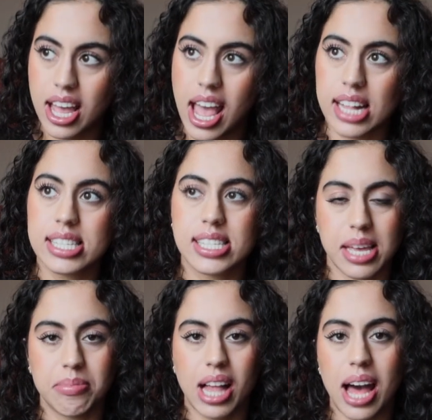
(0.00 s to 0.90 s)
and
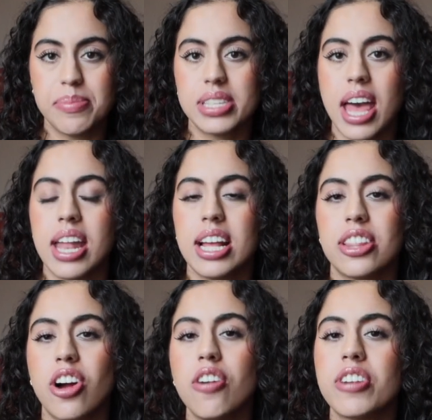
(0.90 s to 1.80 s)
sim labs, and
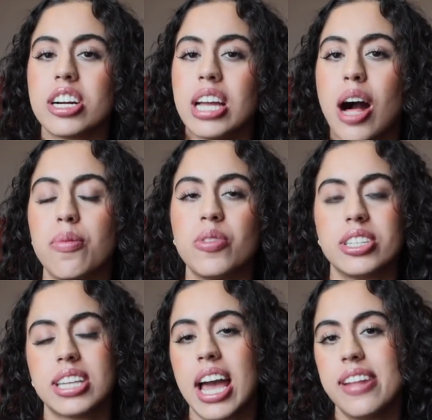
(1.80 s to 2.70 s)
they're all very helpful.
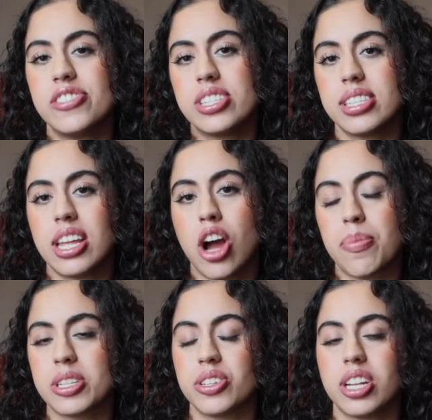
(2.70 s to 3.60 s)
It's kind of just an
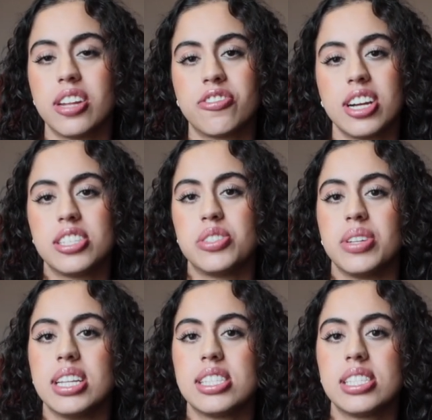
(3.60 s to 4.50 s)
opportunity for us
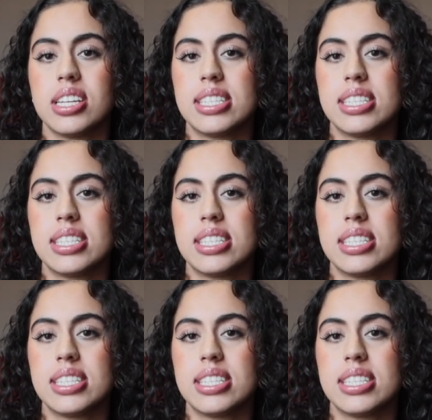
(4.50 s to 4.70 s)
students to